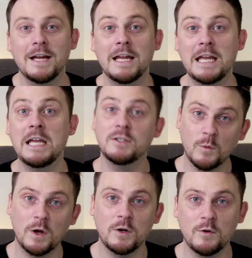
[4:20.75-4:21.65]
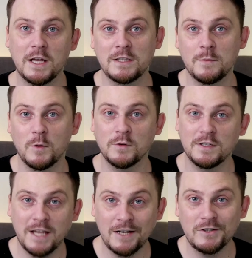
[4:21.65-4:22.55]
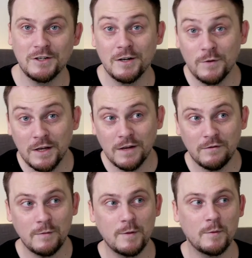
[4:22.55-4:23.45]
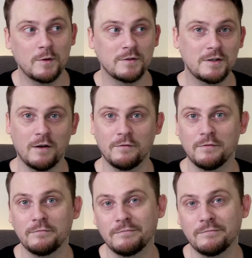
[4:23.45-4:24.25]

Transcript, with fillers: he's the one who gets the most attention and we give him the most stuff.